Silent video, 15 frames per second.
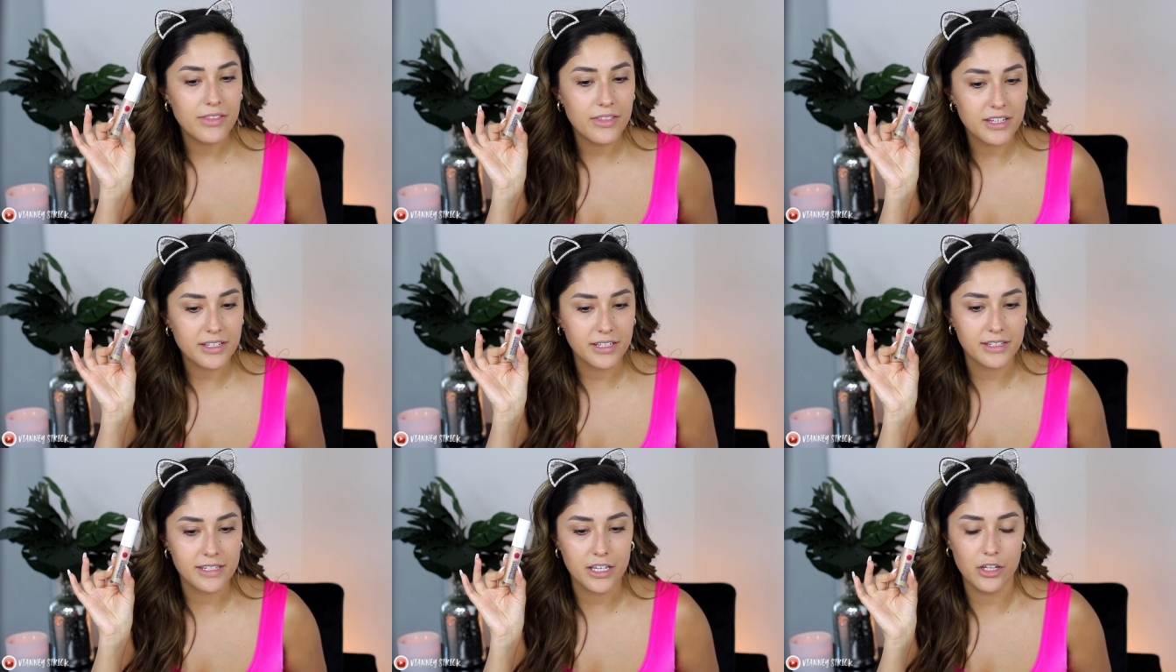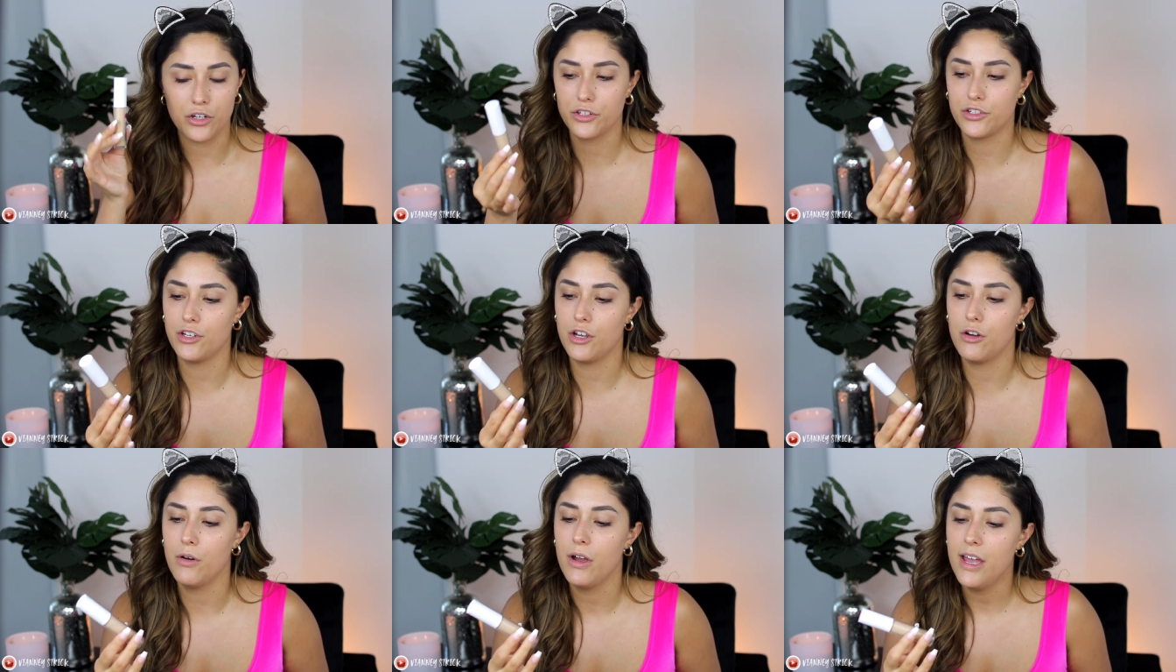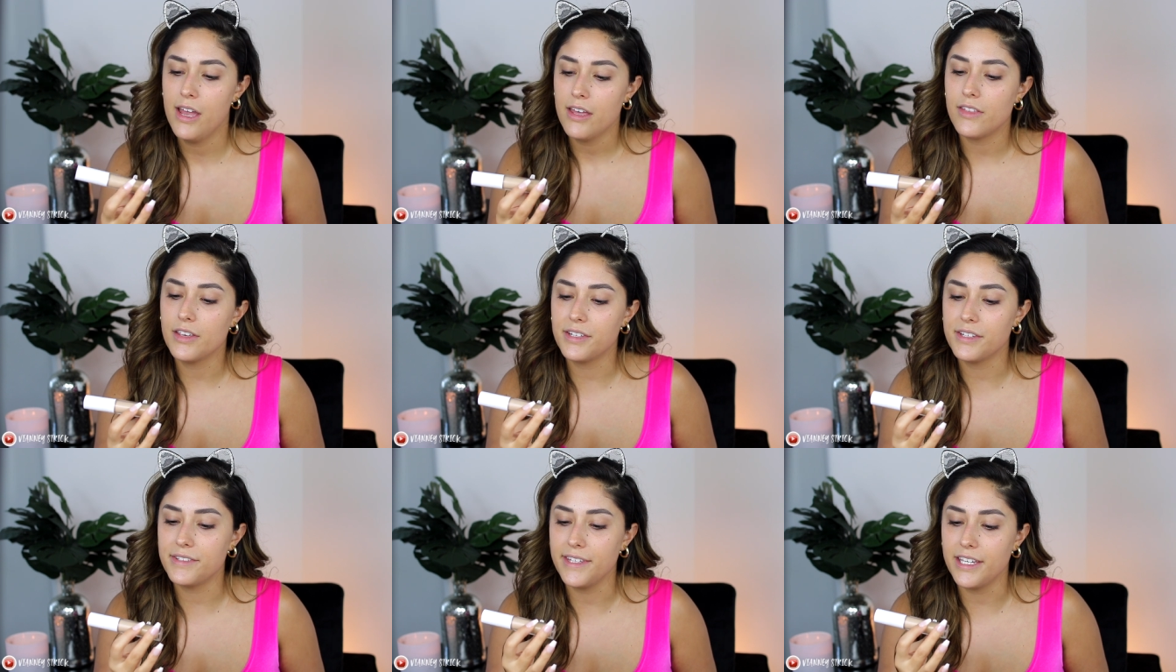this concealer. So
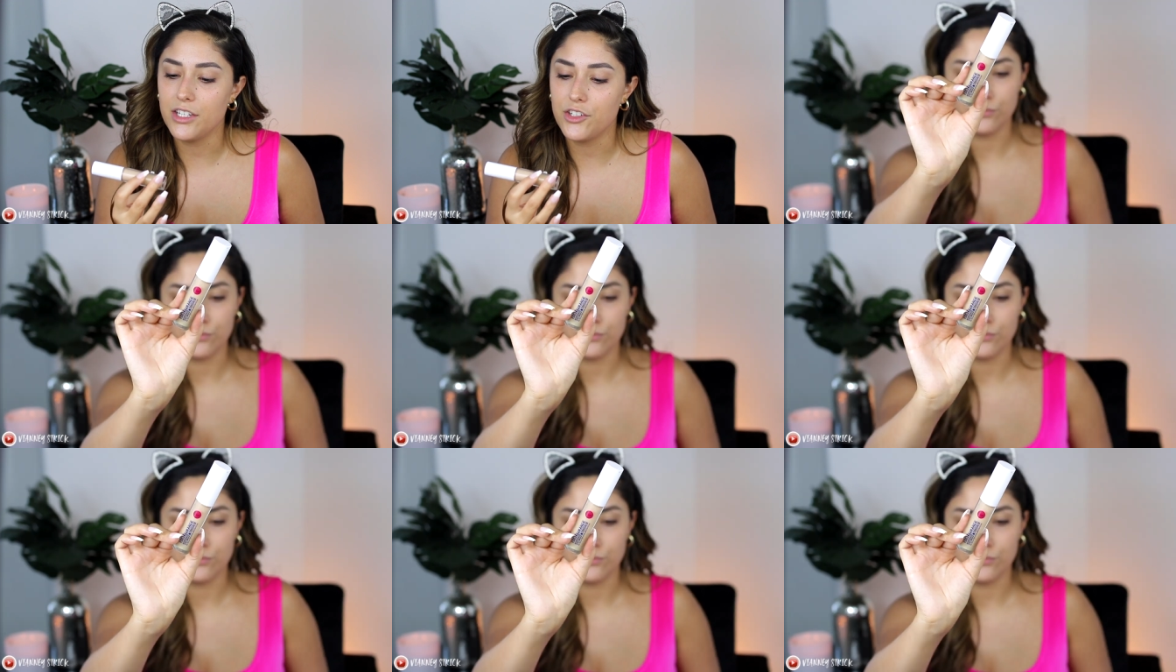this is the